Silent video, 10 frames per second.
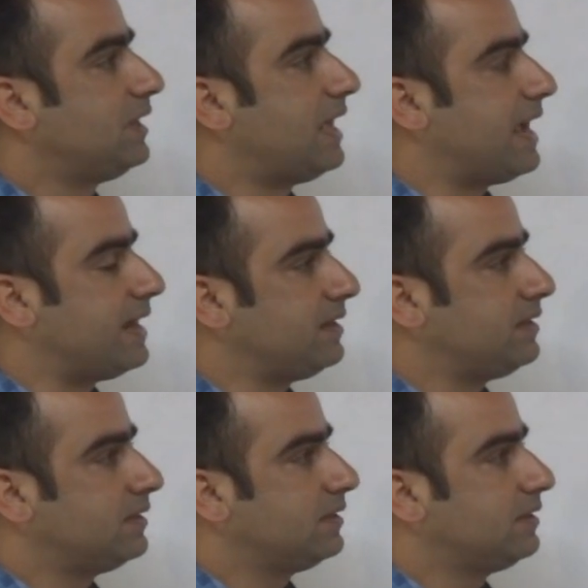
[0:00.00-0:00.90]
and
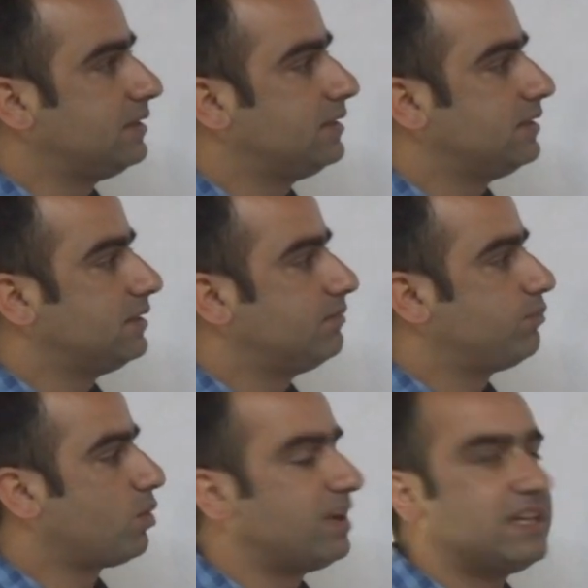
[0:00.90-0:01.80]

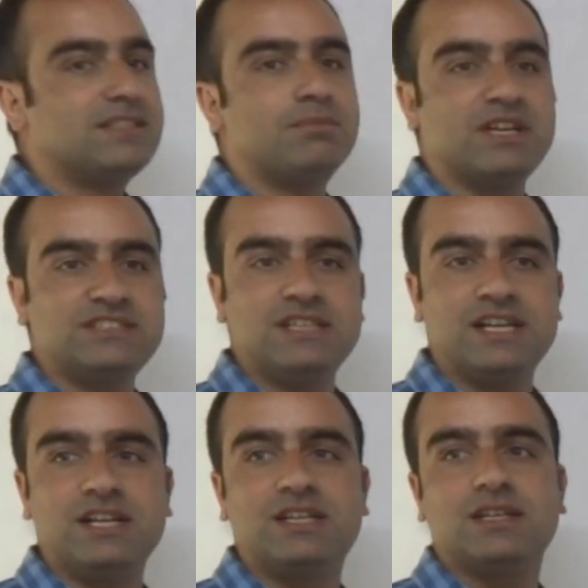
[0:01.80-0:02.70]
provided the much
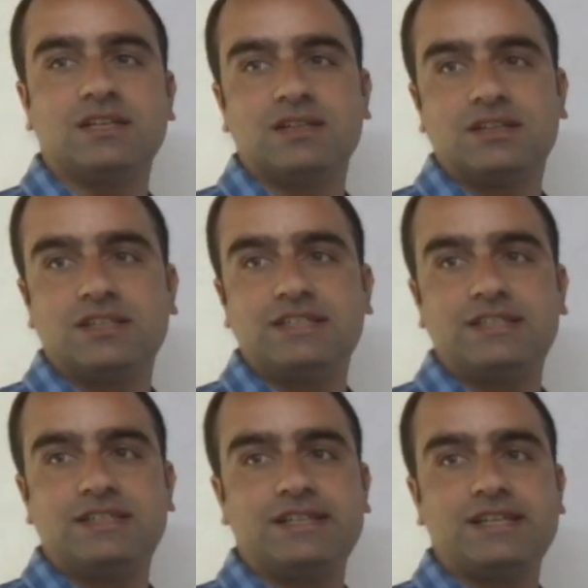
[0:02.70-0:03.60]
needed
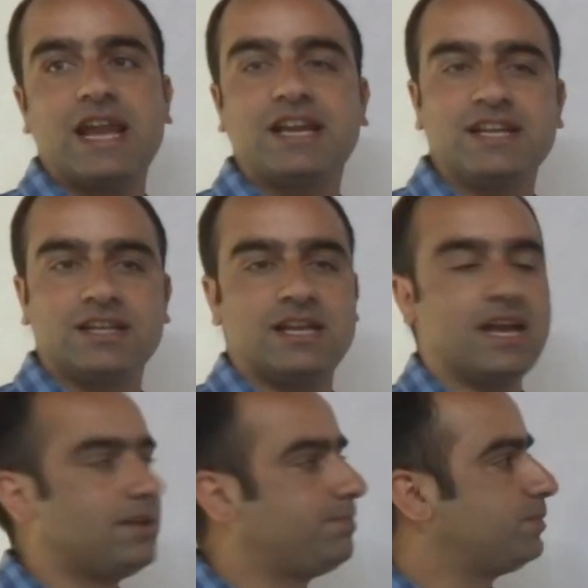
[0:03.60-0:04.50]
technical
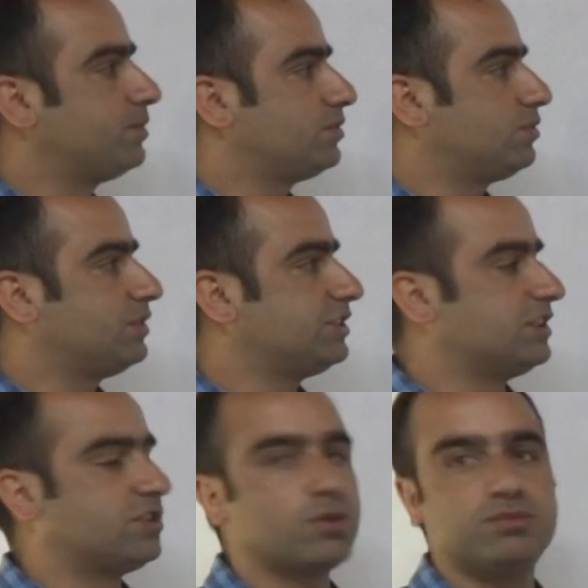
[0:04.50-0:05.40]
help to the
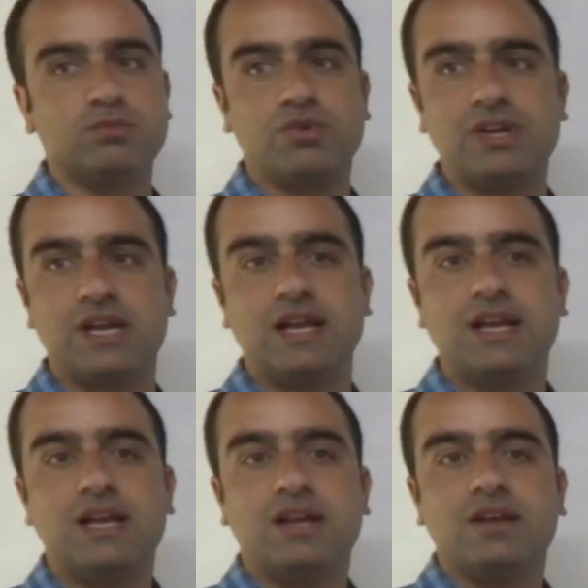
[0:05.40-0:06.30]
Chandragupta Maurya
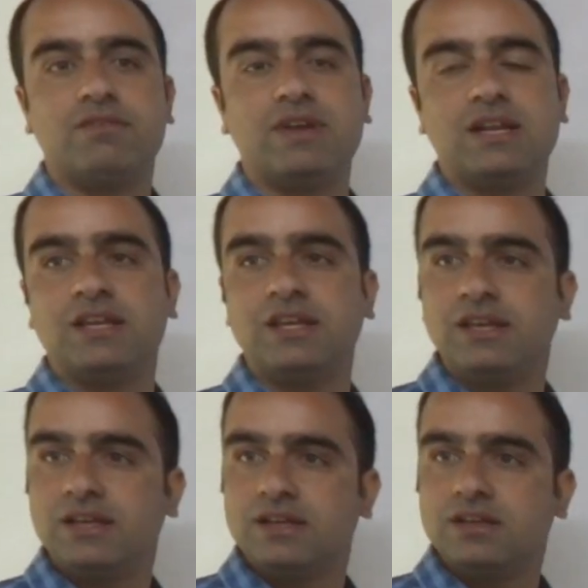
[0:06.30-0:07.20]
when
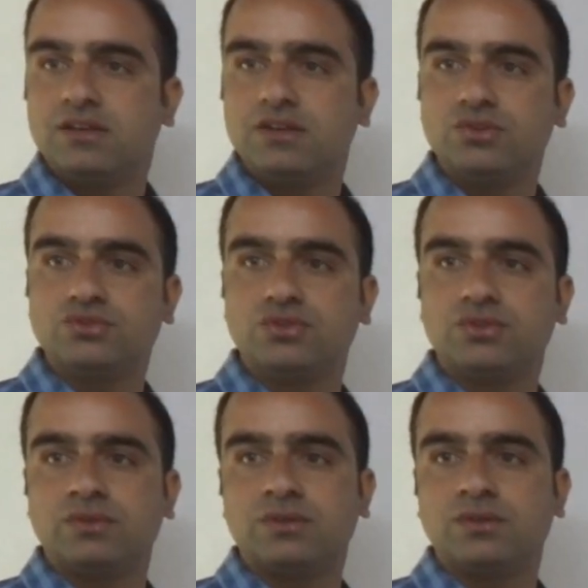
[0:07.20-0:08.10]
he used
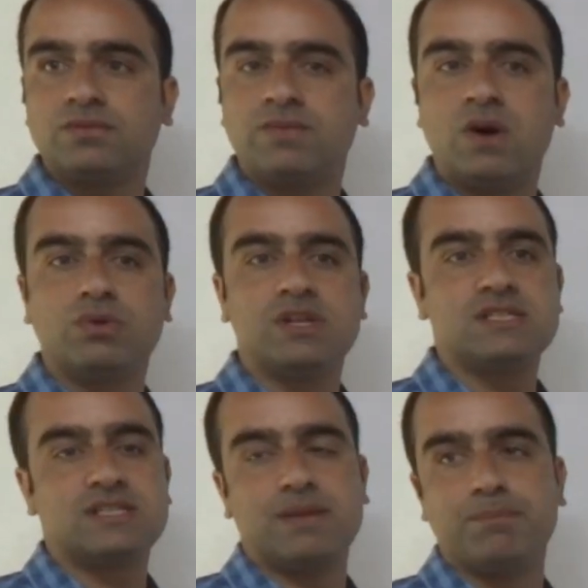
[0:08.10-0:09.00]
to found
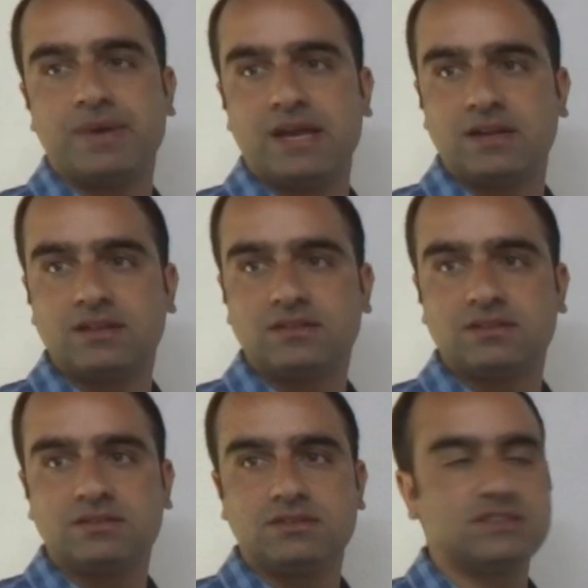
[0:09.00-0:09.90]
his empire,
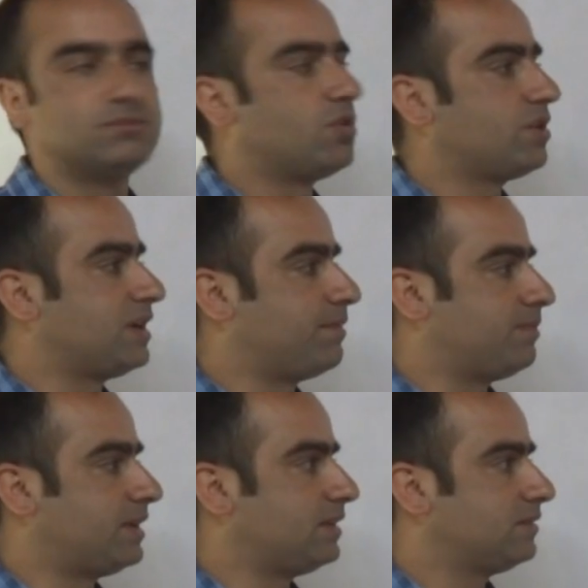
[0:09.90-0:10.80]
this Mauryan
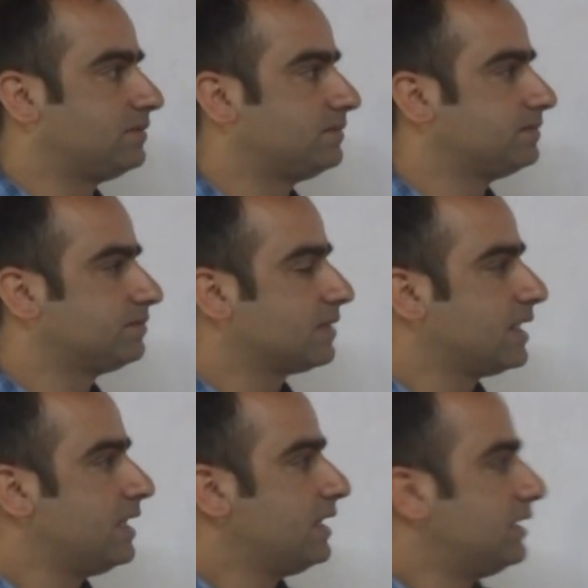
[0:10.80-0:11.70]
Empire.
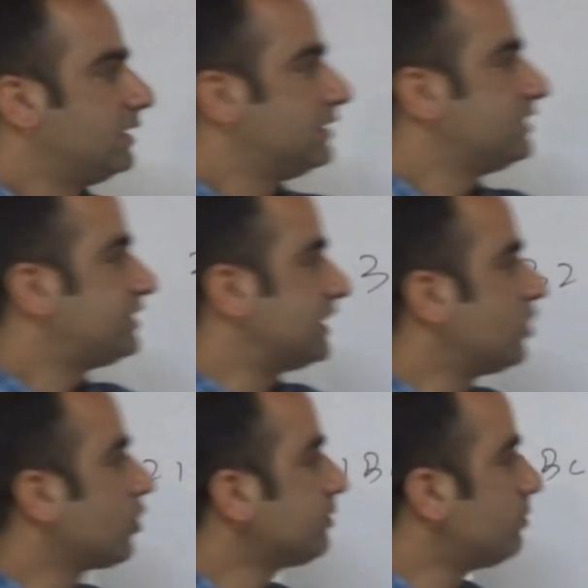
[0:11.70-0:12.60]
This
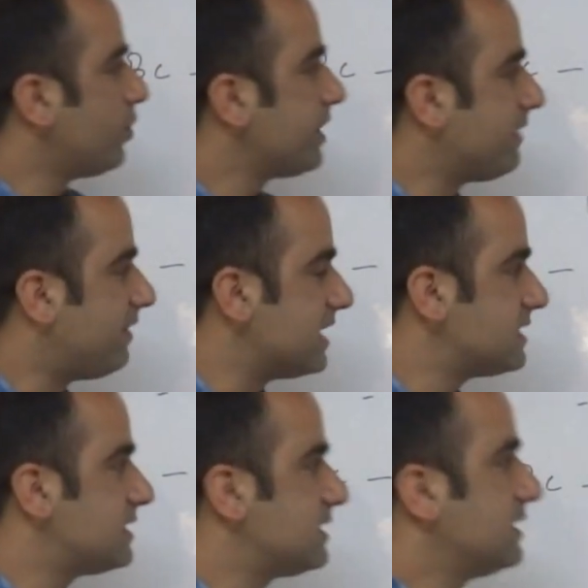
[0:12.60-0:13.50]
Chandragupta Maurya
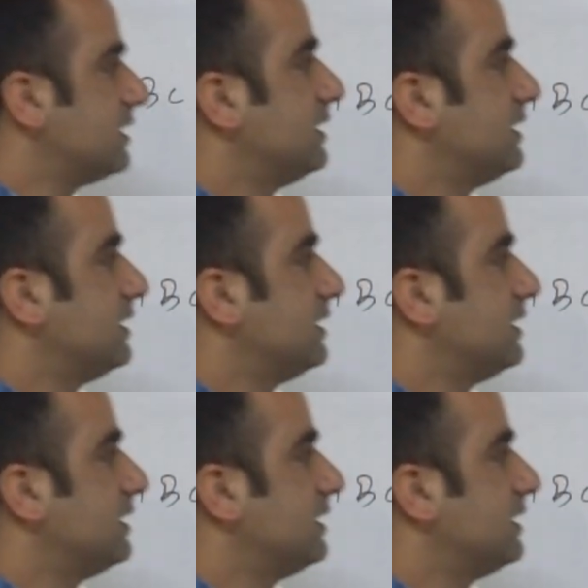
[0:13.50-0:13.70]
was